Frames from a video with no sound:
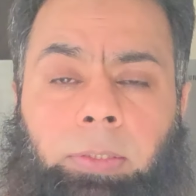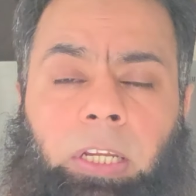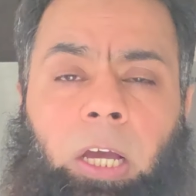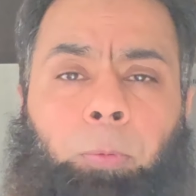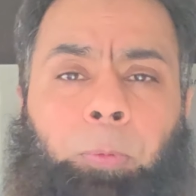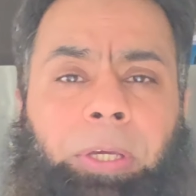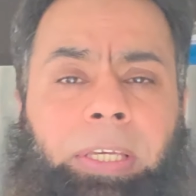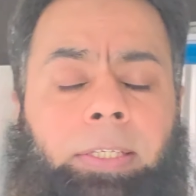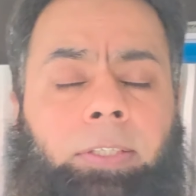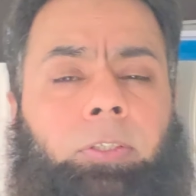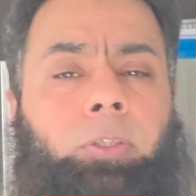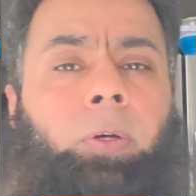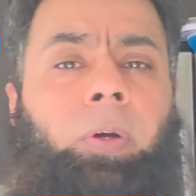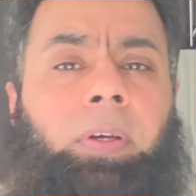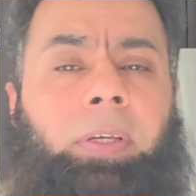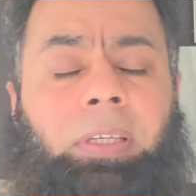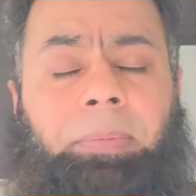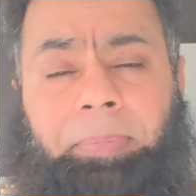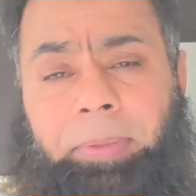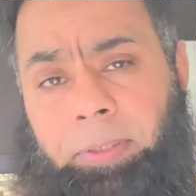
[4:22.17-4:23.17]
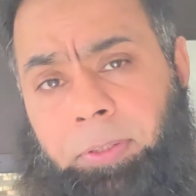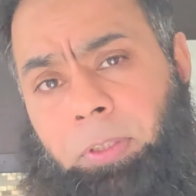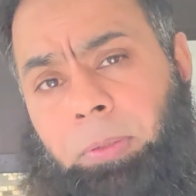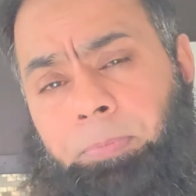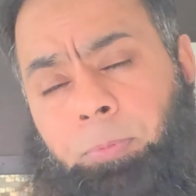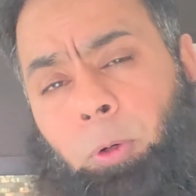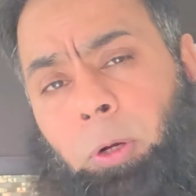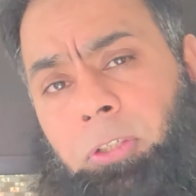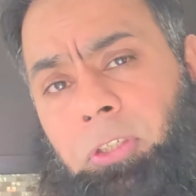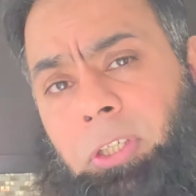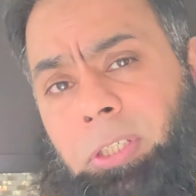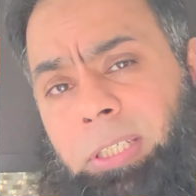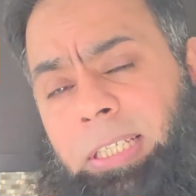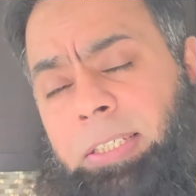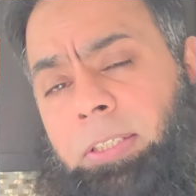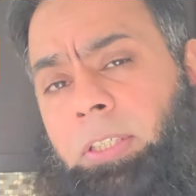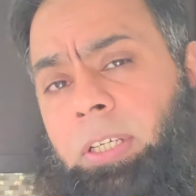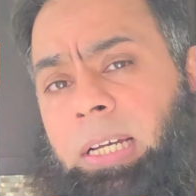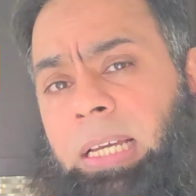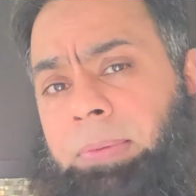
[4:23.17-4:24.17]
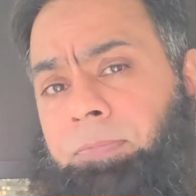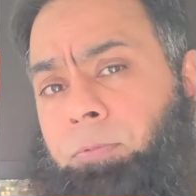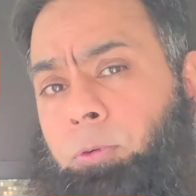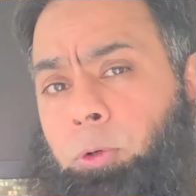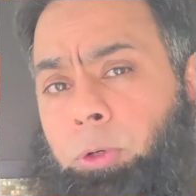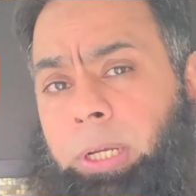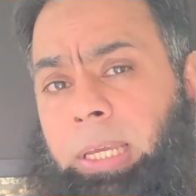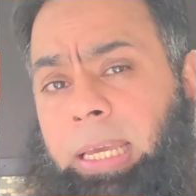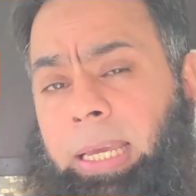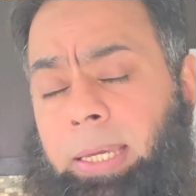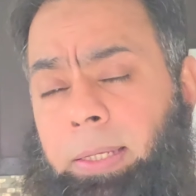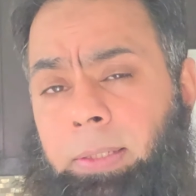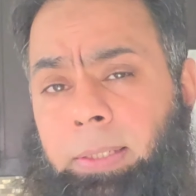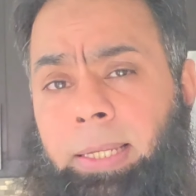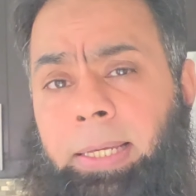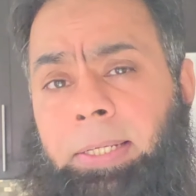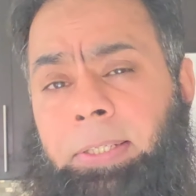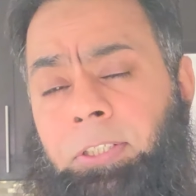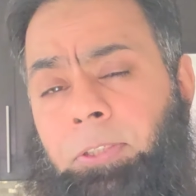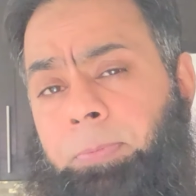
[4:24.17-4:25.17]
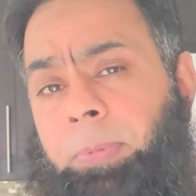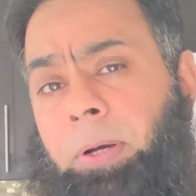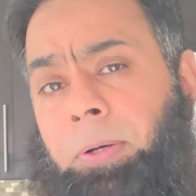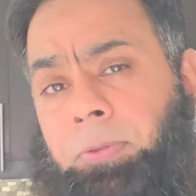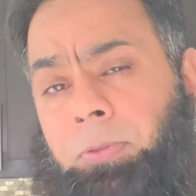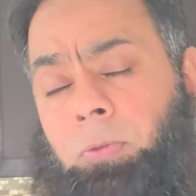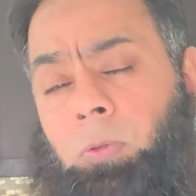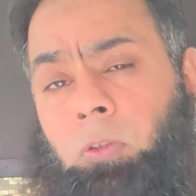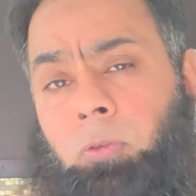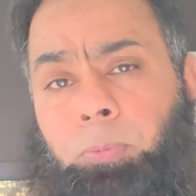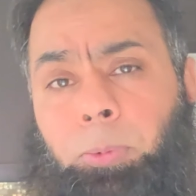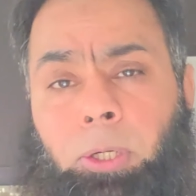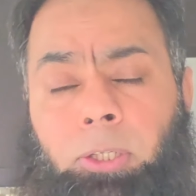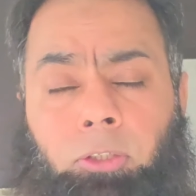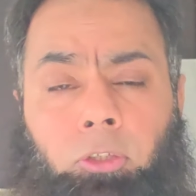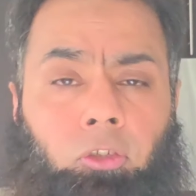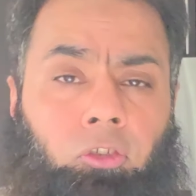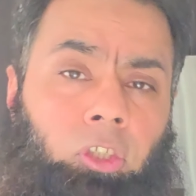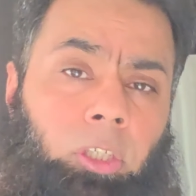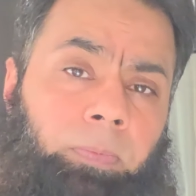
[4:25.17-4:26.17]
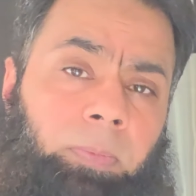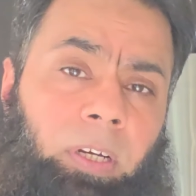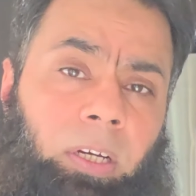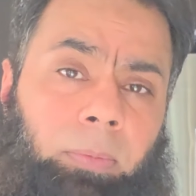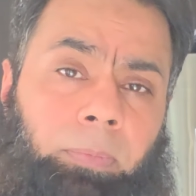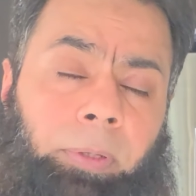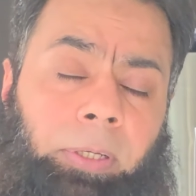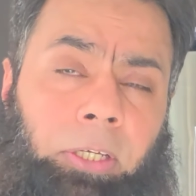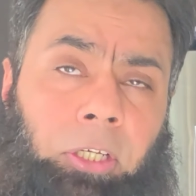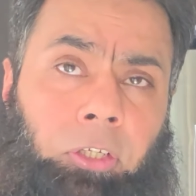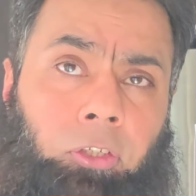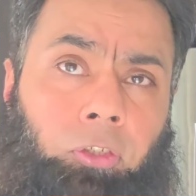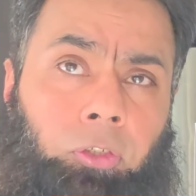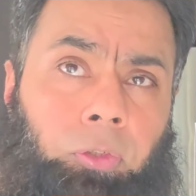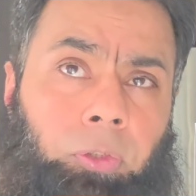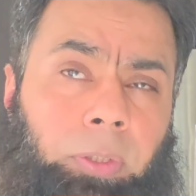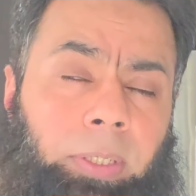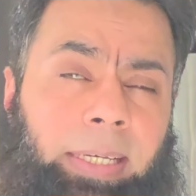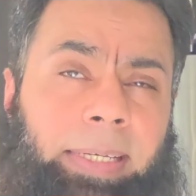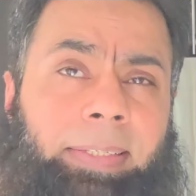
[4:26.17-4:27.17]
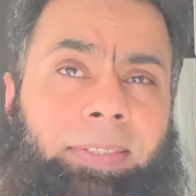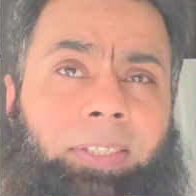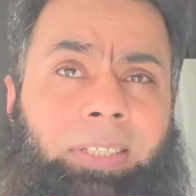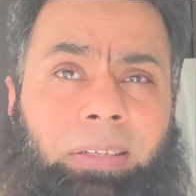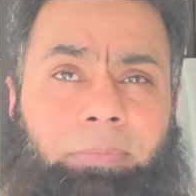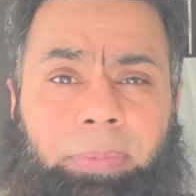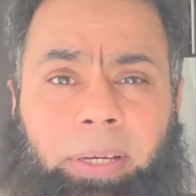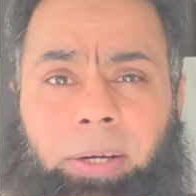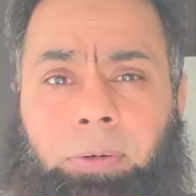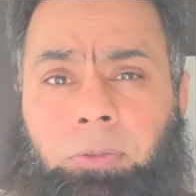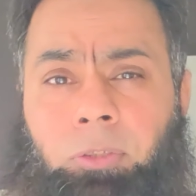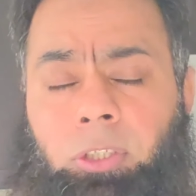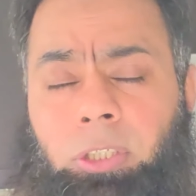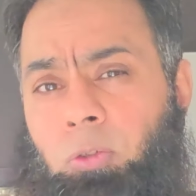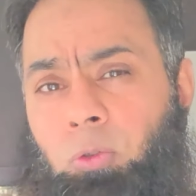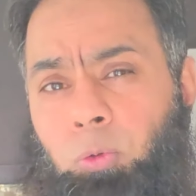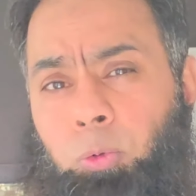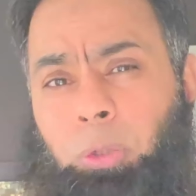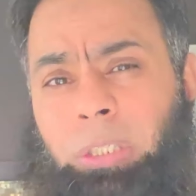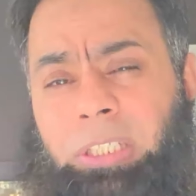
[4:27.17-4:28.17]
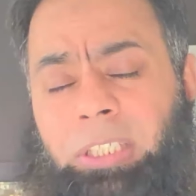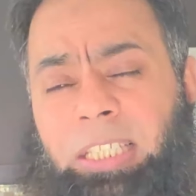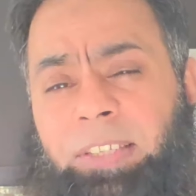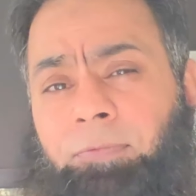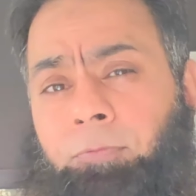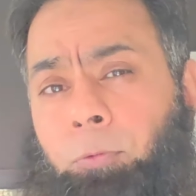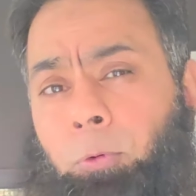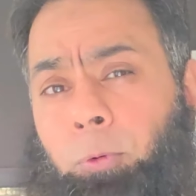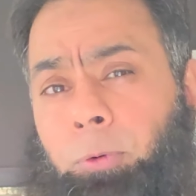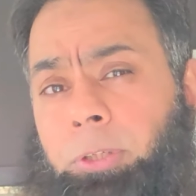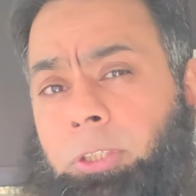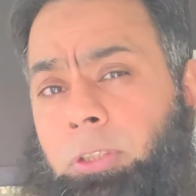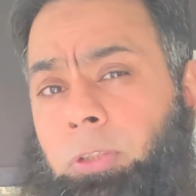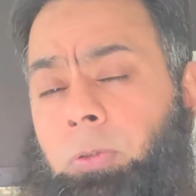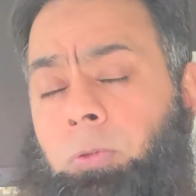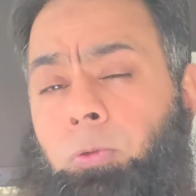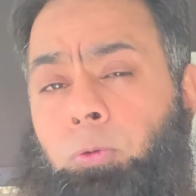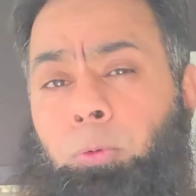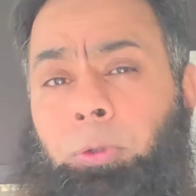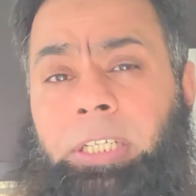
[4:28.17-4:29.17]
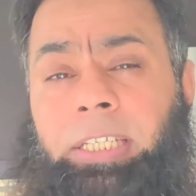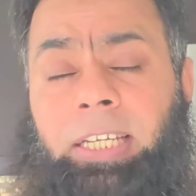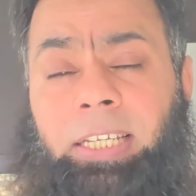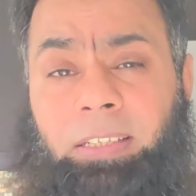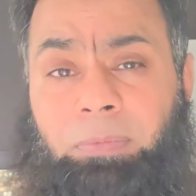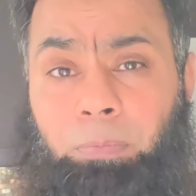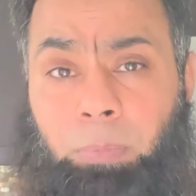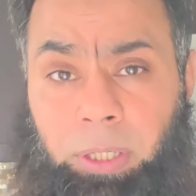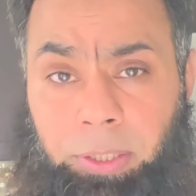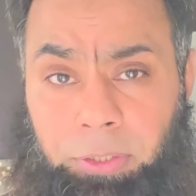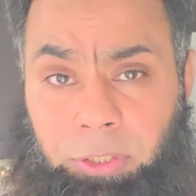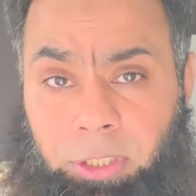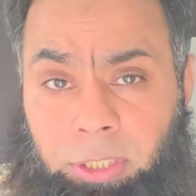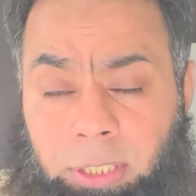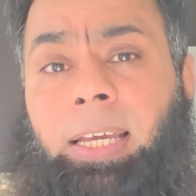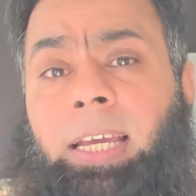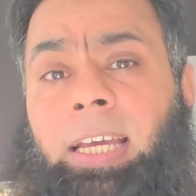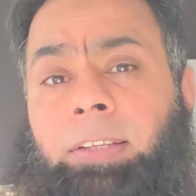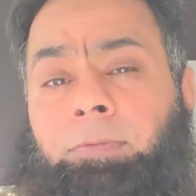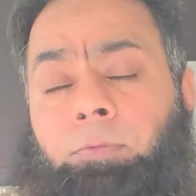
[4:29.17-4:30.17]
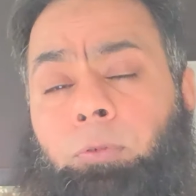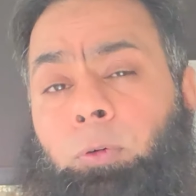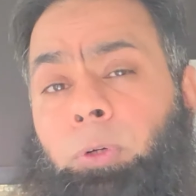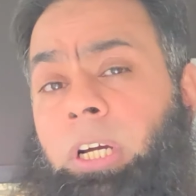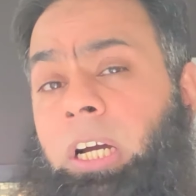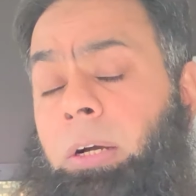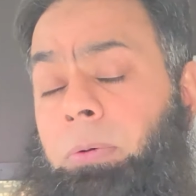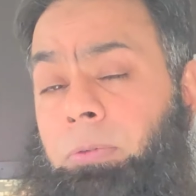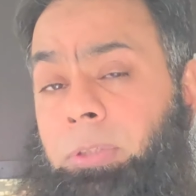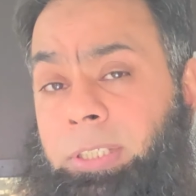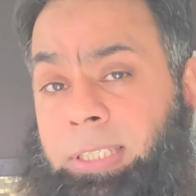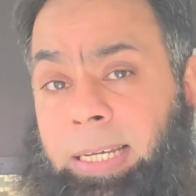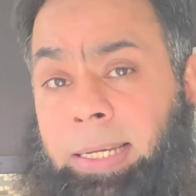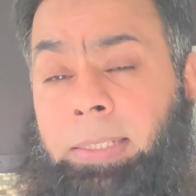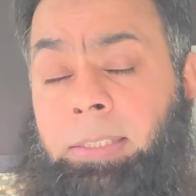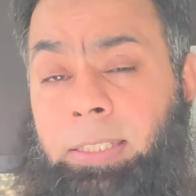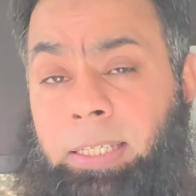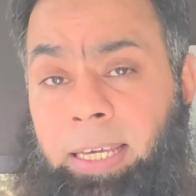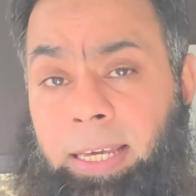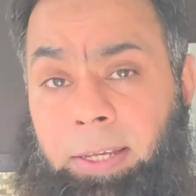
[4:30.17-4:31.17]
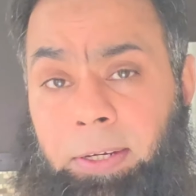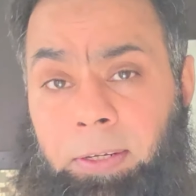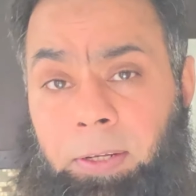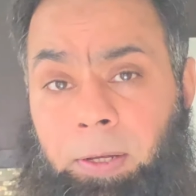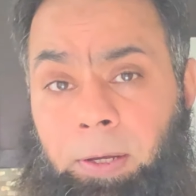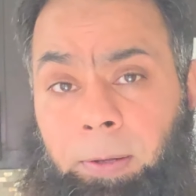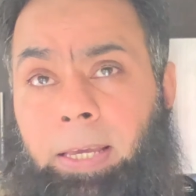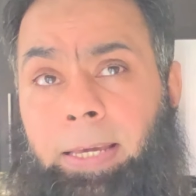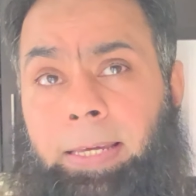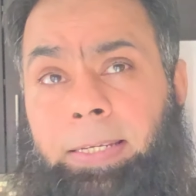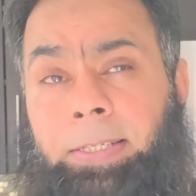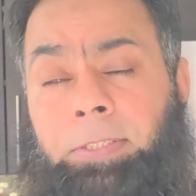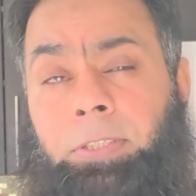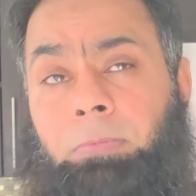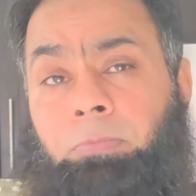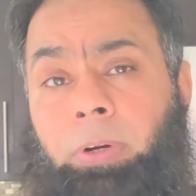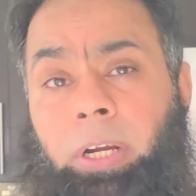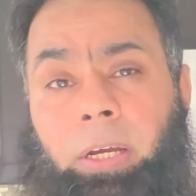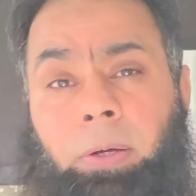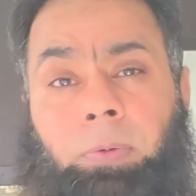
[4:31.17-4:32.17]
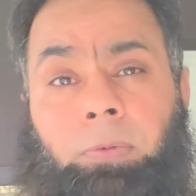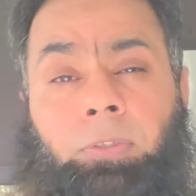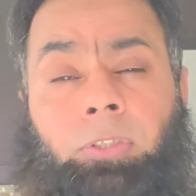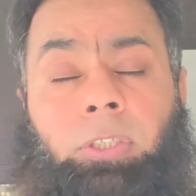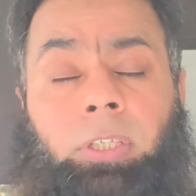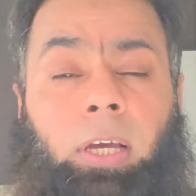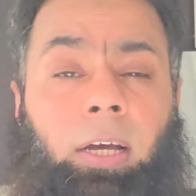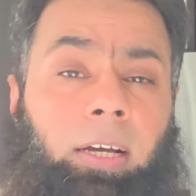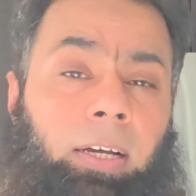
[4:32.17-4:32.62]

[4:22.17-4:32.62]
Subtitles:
Now we can talk about the processing time for inland spousal sponsorship application. It's about 24 to 28 months. And for outside Canada, it is around